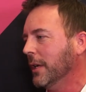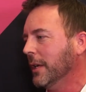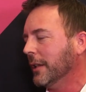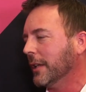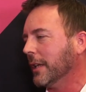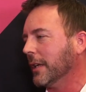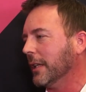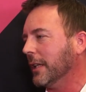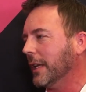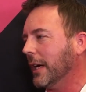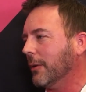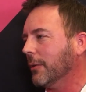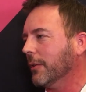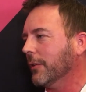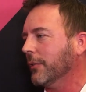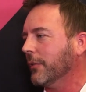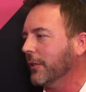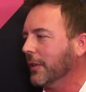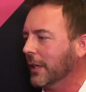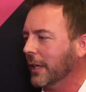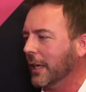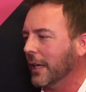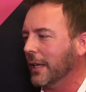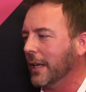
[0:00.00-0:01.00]
that allowed us
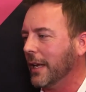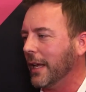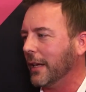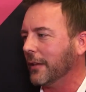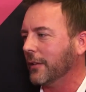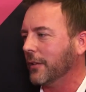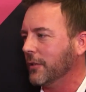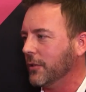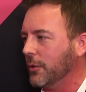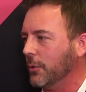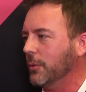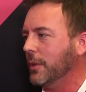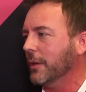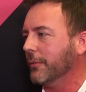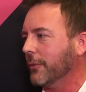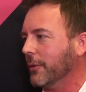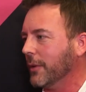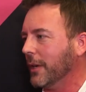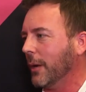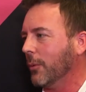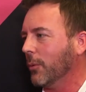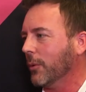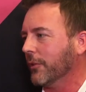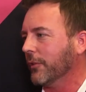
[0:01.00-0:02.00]
to connect two
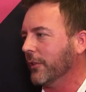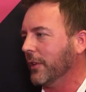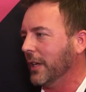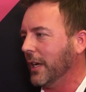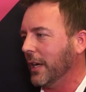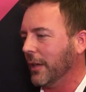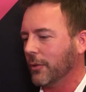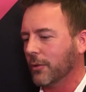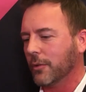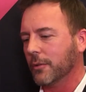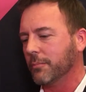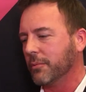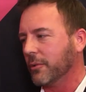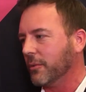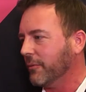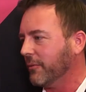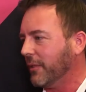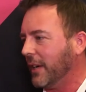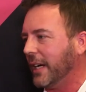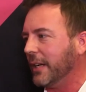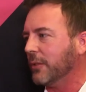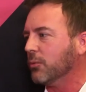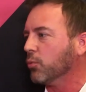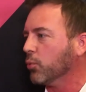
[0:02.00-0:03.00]
different networks together and
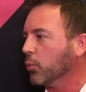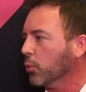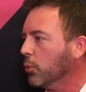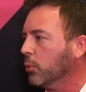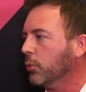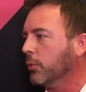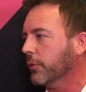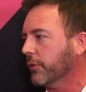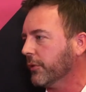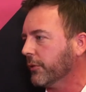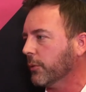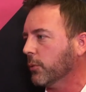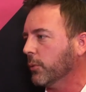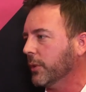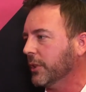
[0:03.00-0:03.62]
provide rules for